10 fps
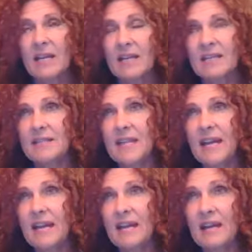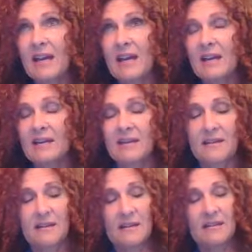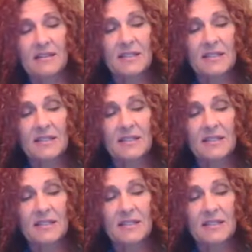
it is a, a